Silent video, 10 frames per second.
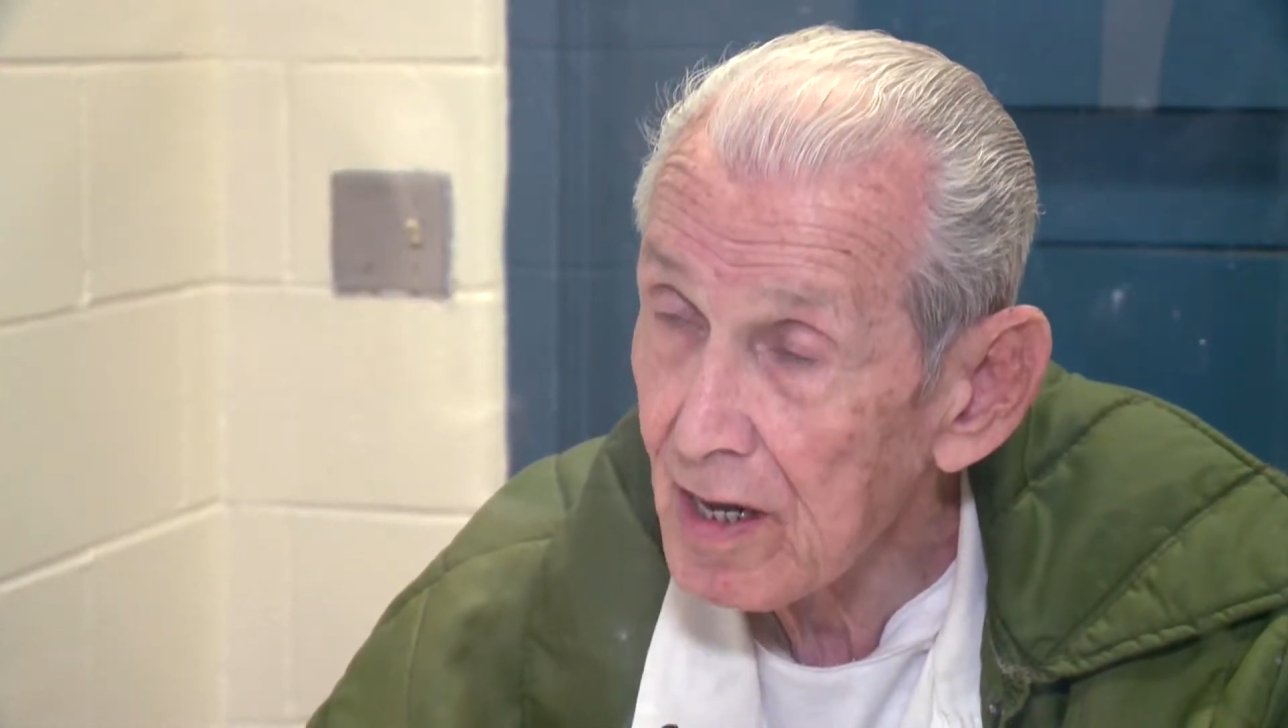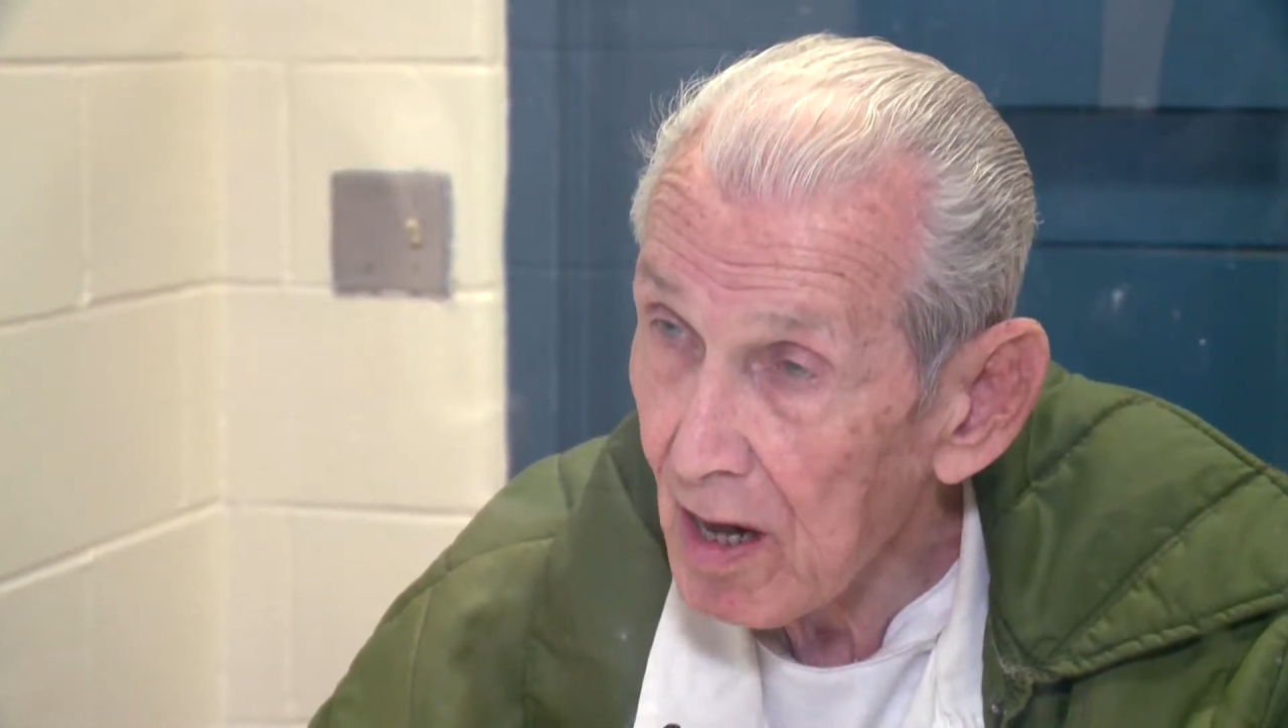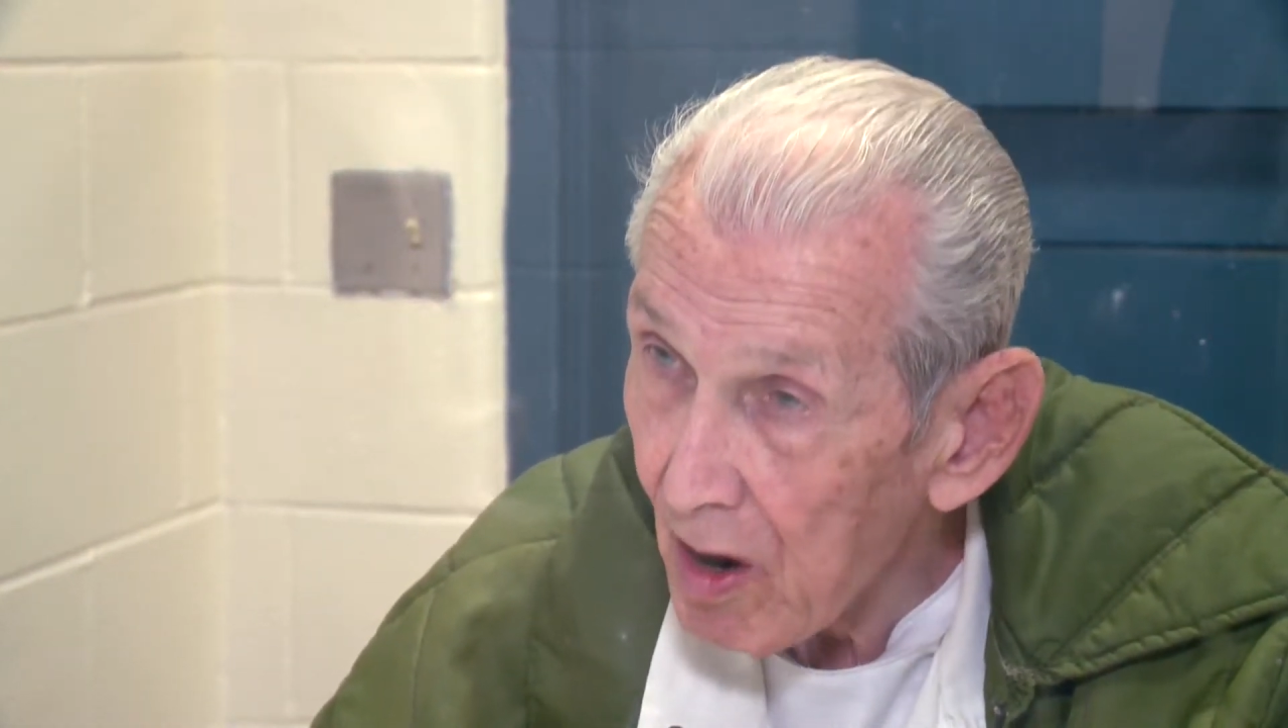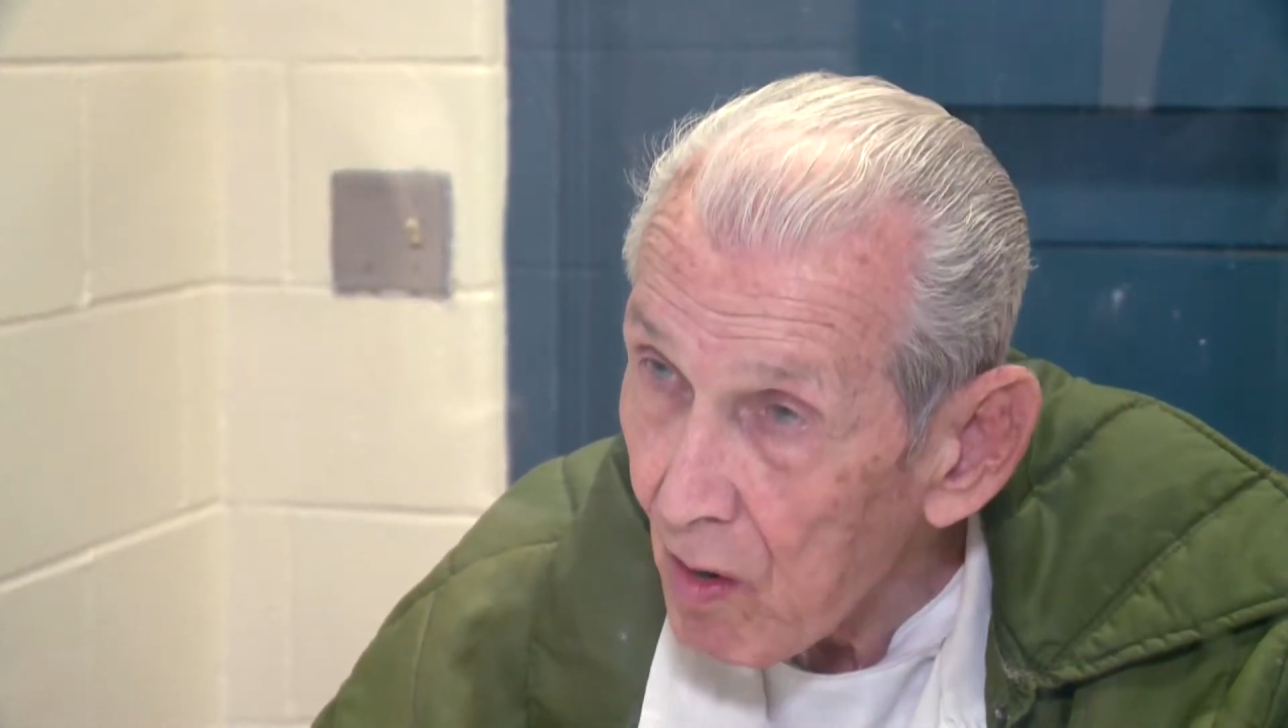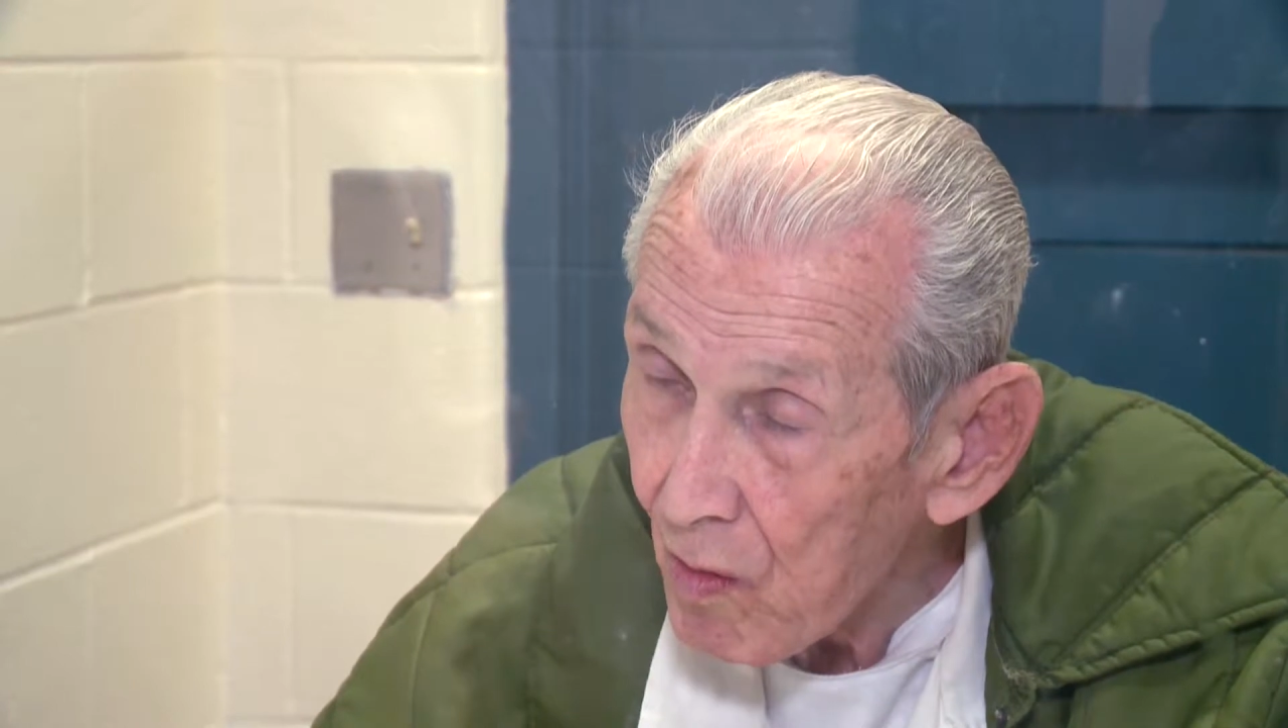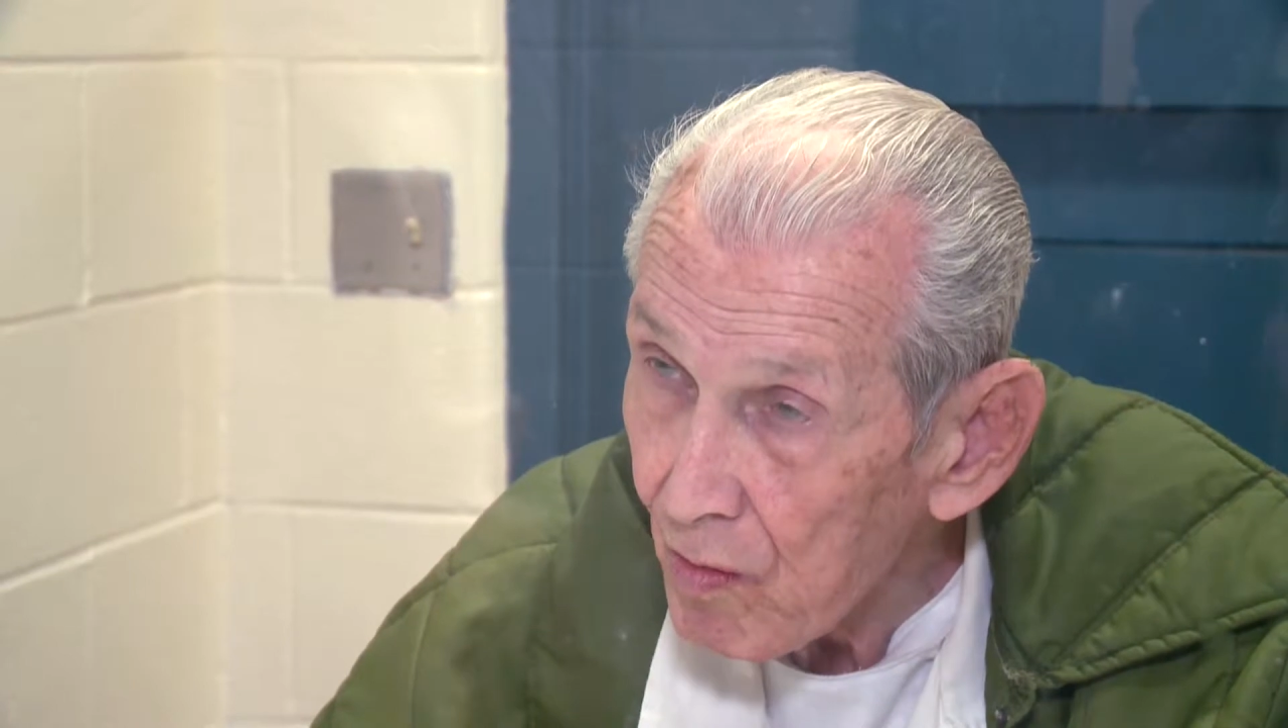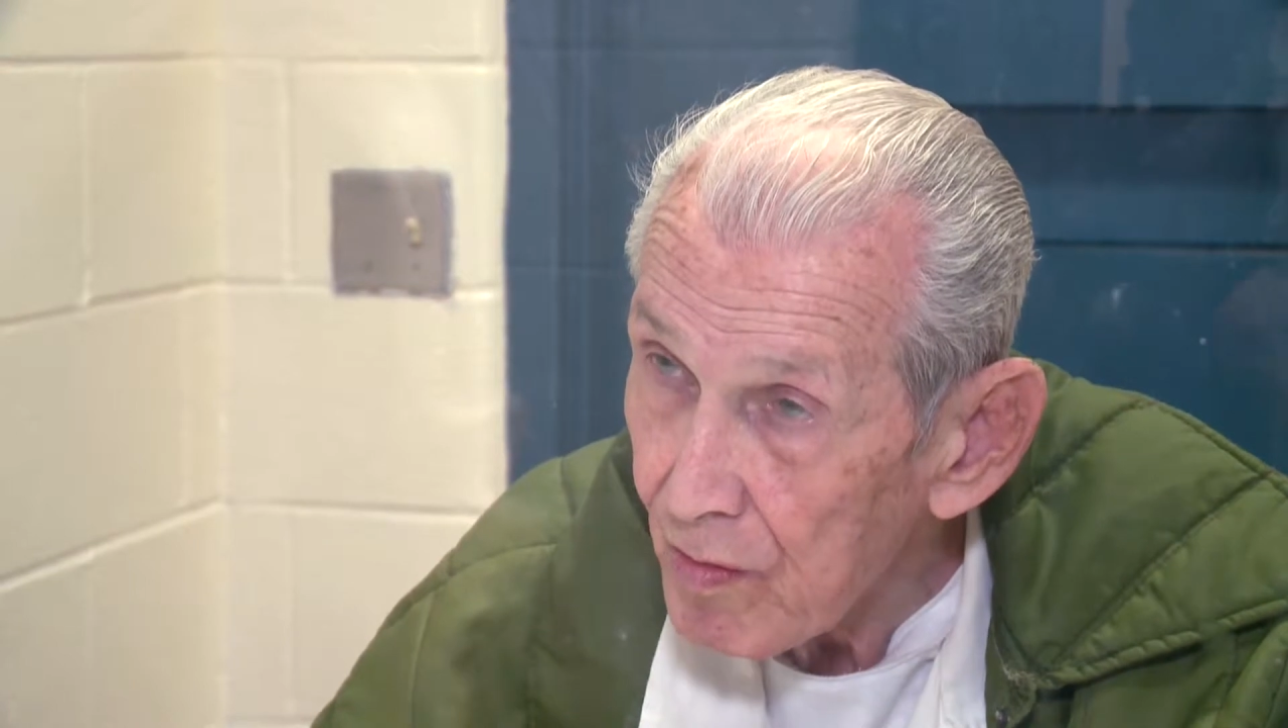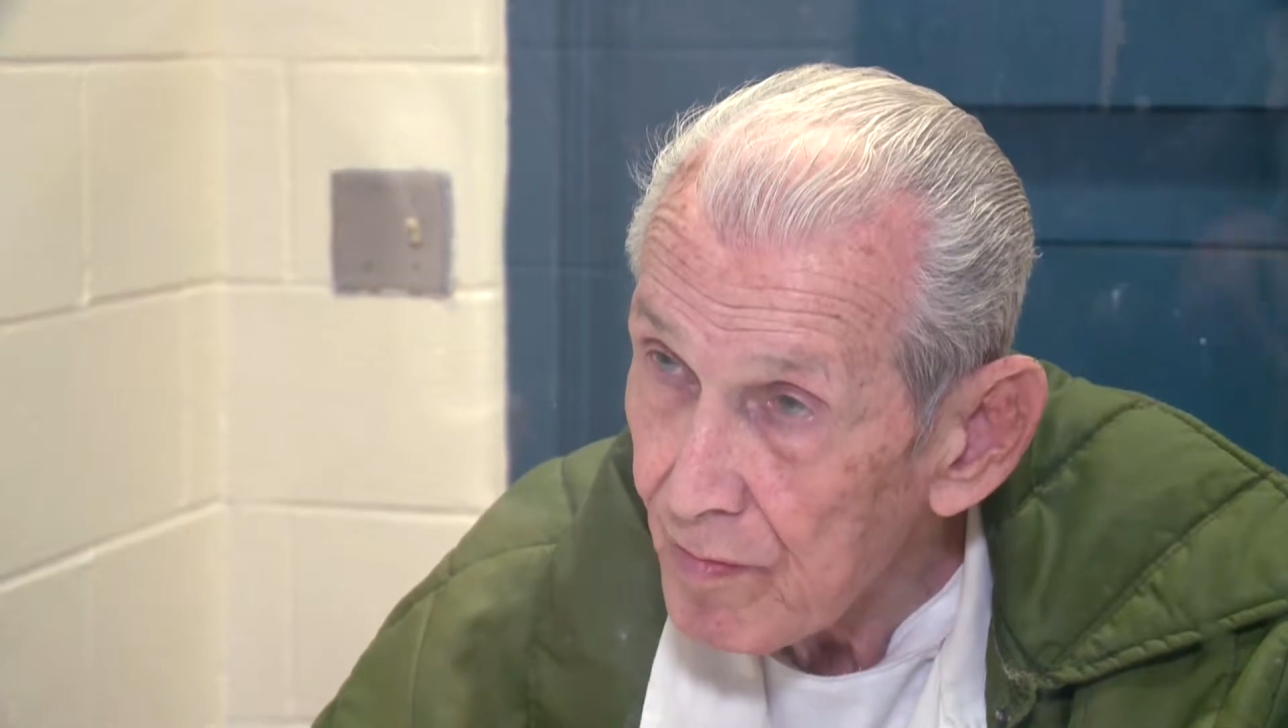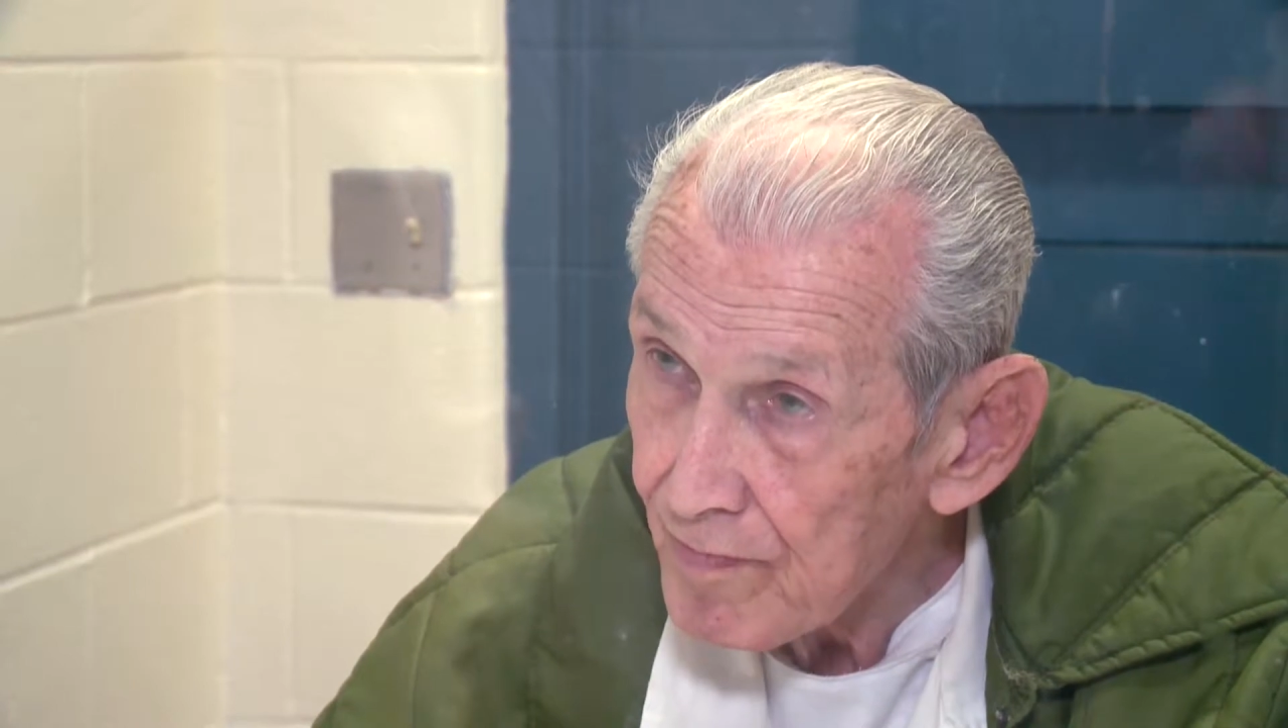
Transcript: all.